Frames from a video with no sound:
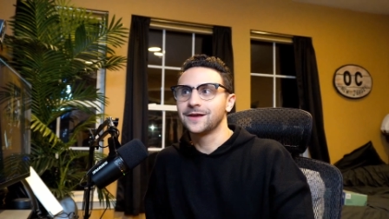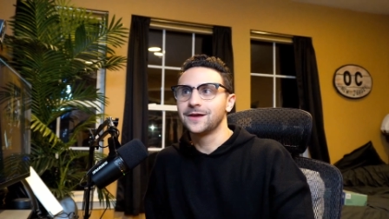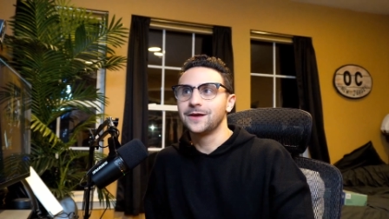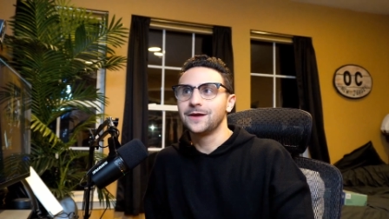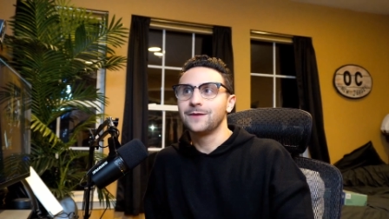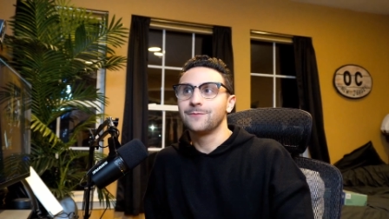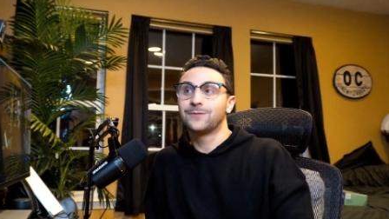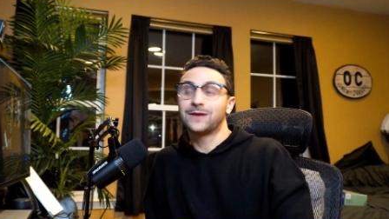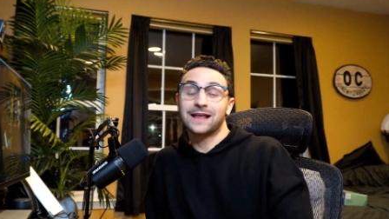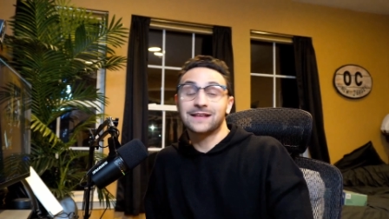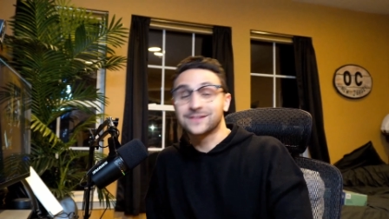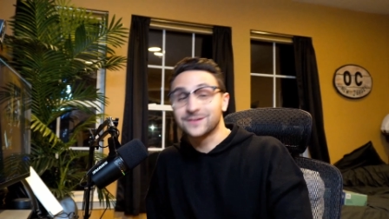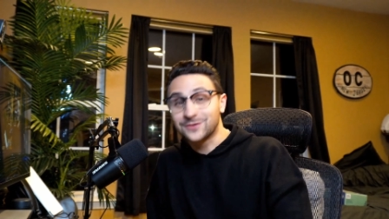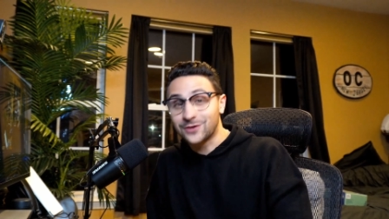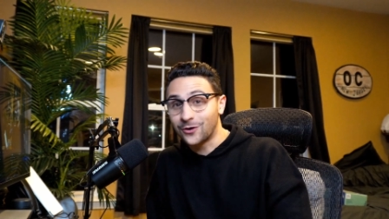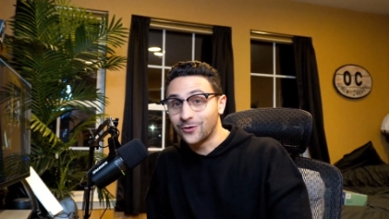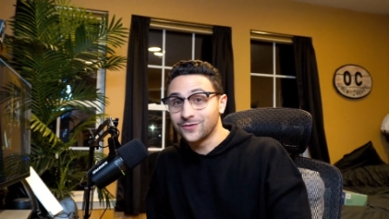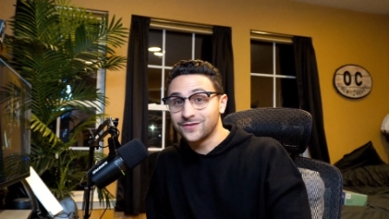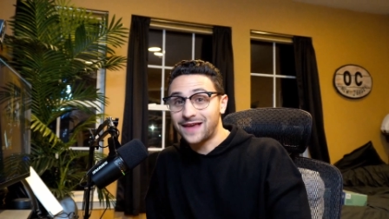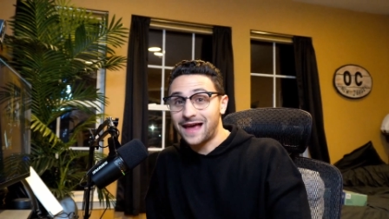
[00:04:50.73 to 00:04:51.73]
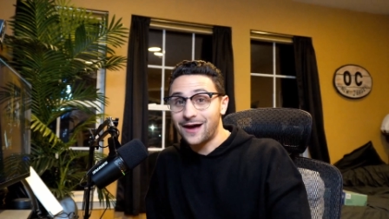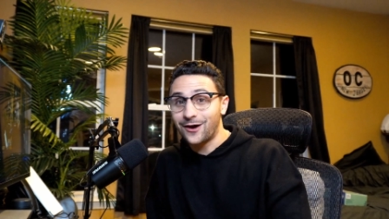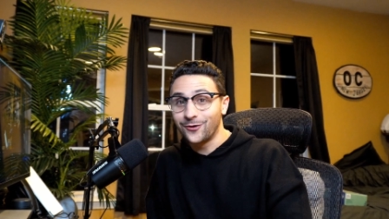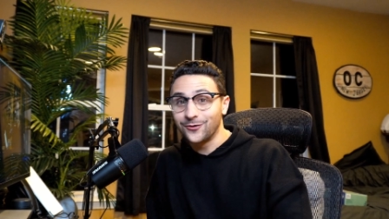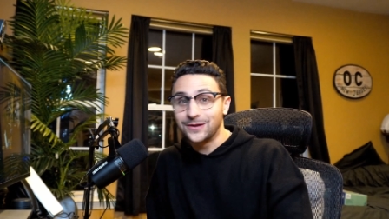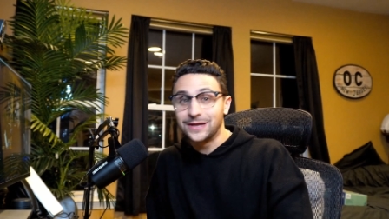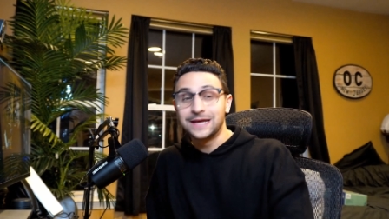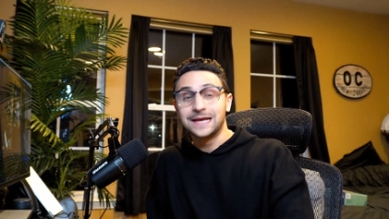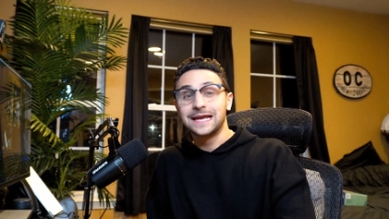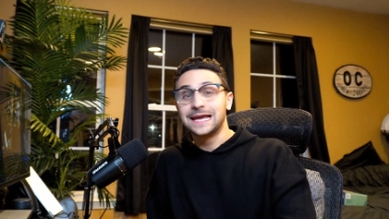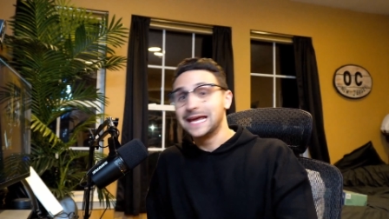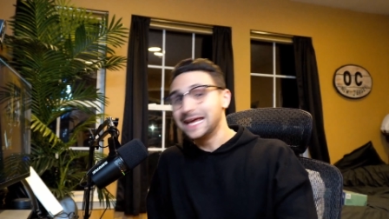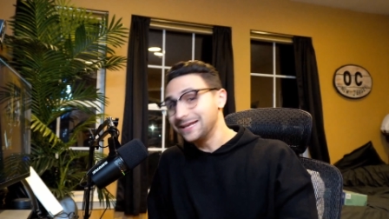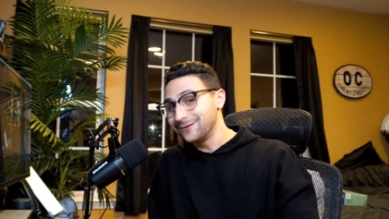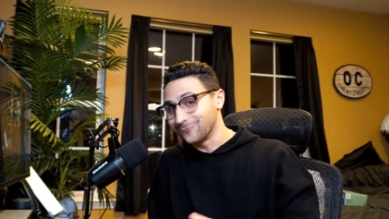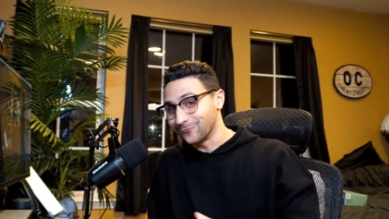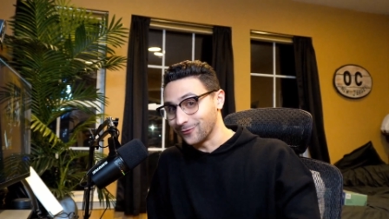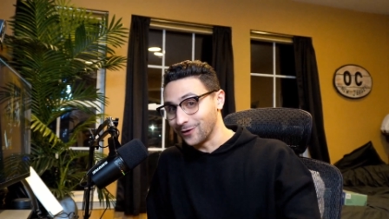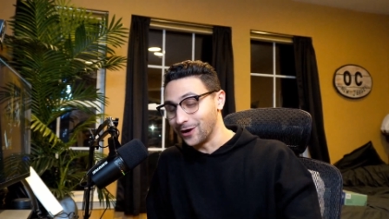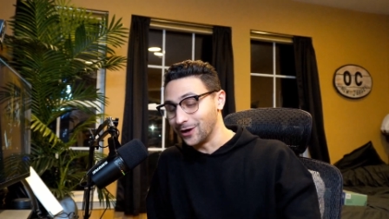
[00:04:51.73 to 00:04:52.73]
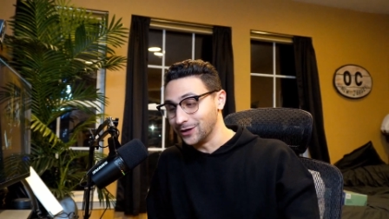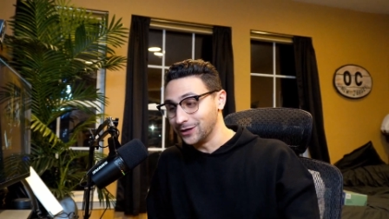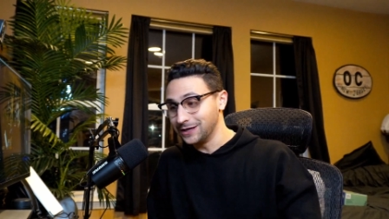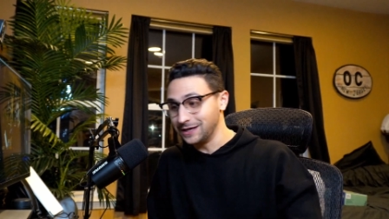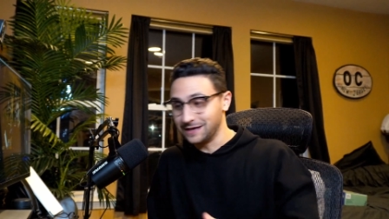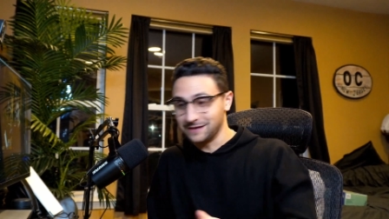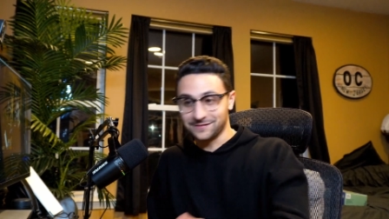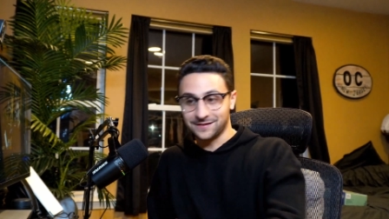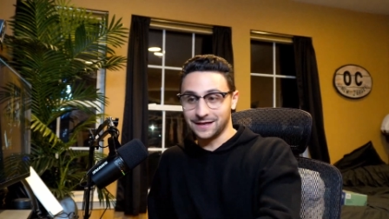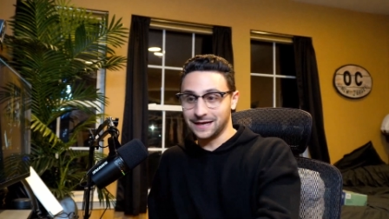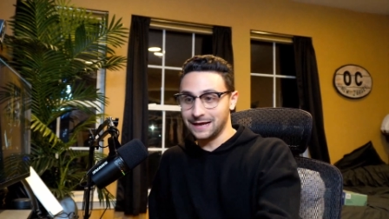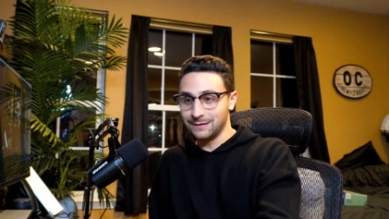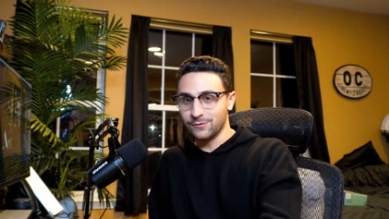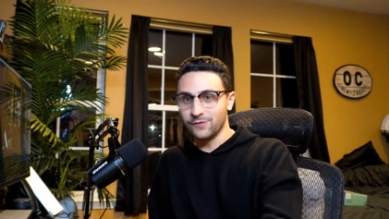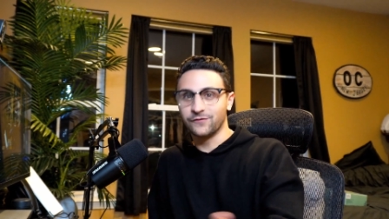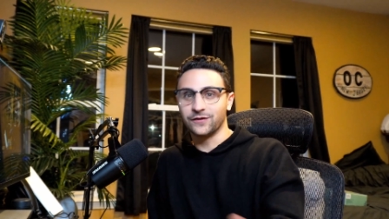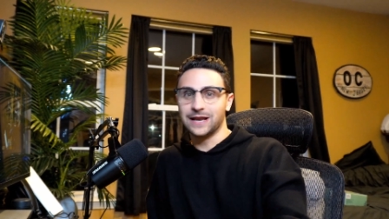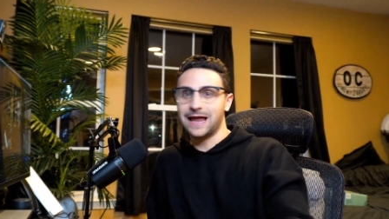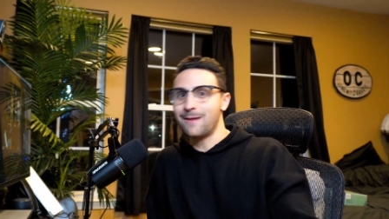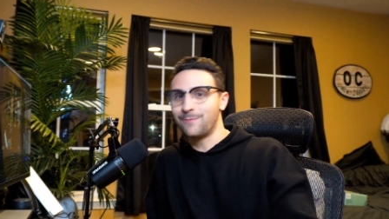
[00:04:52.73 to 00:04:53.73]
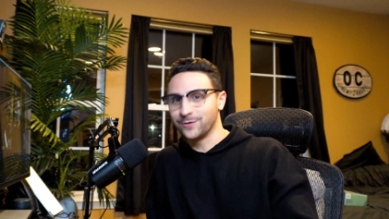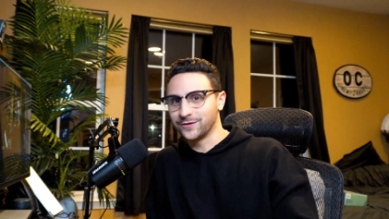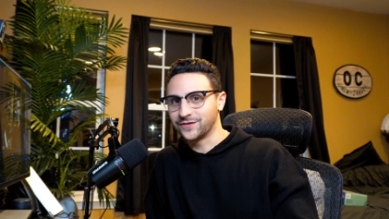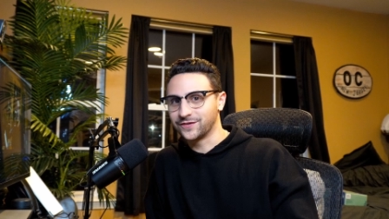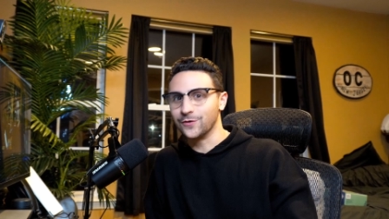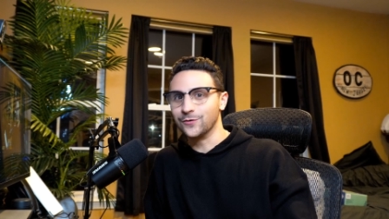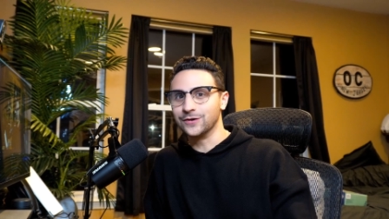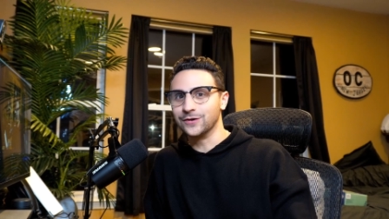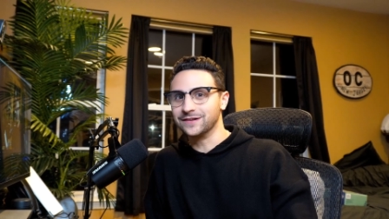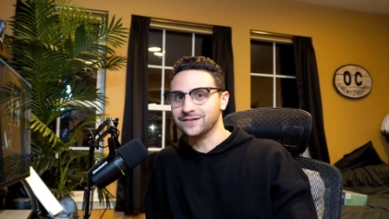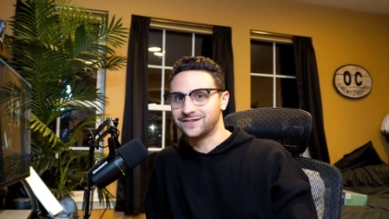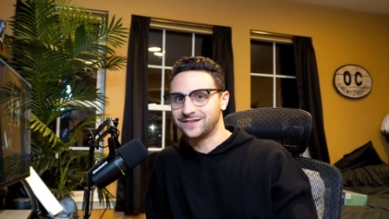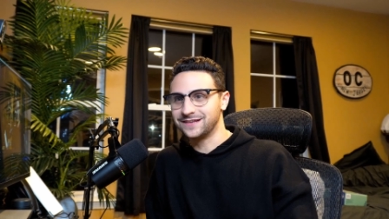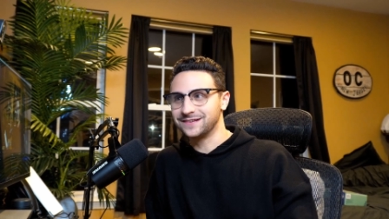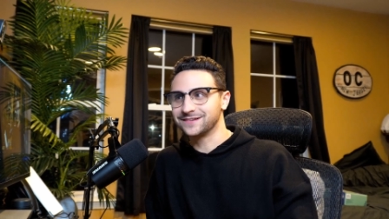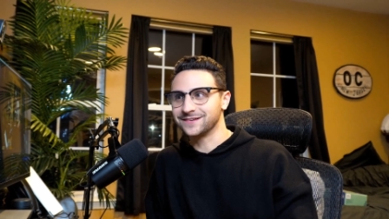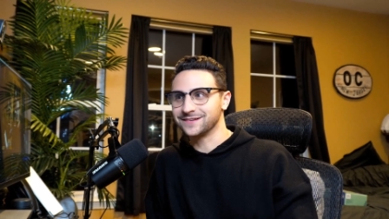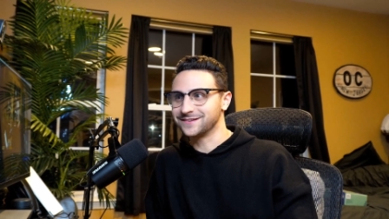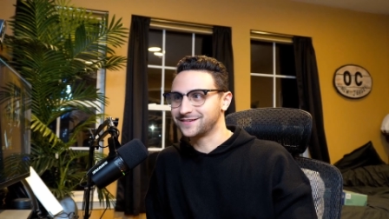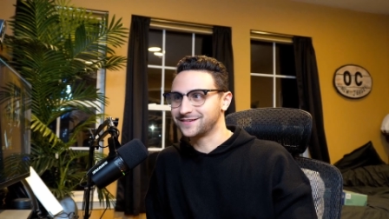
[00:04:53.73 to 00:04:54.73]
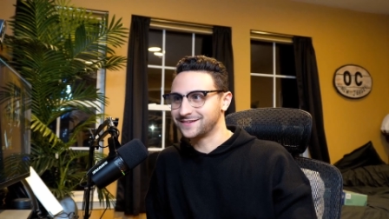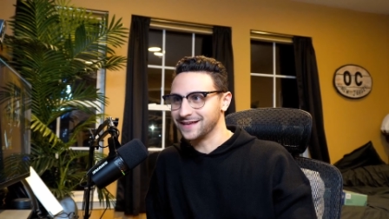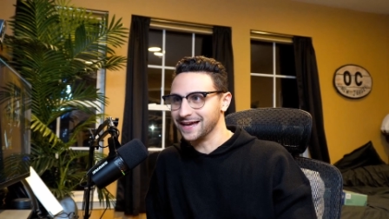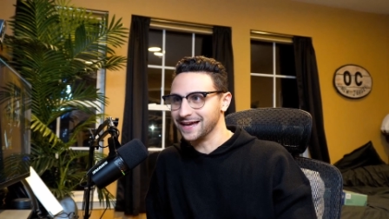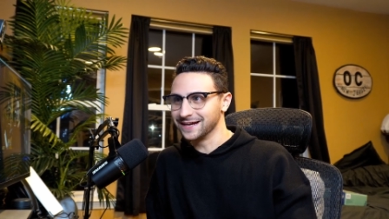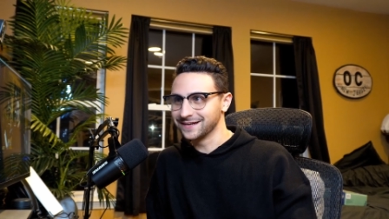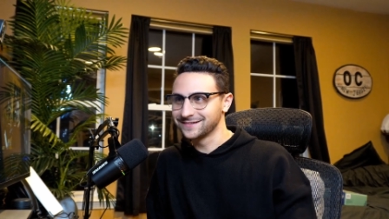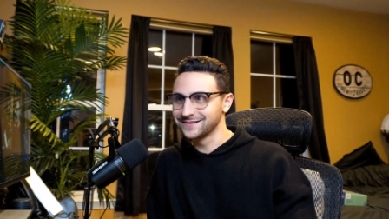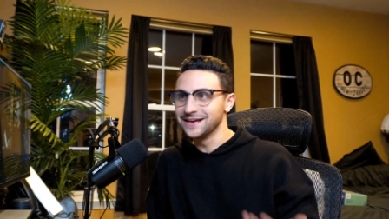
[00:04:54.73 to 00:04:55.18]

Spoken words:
But as it turns out, Hit and Run is the name of an episode in season 6.